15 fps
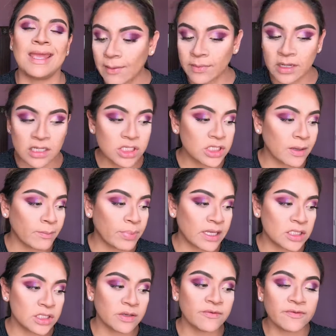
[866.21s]
I'm going to jump
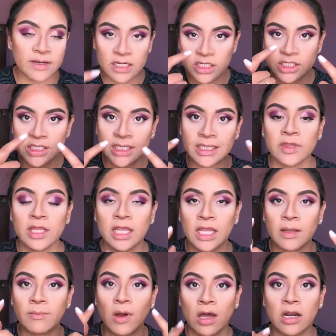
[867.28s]
into finishing
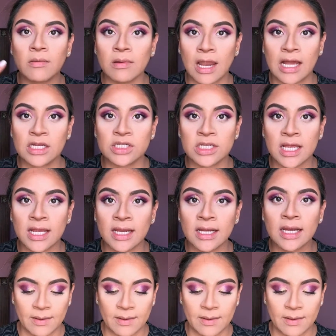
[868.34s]
the bottom lash line.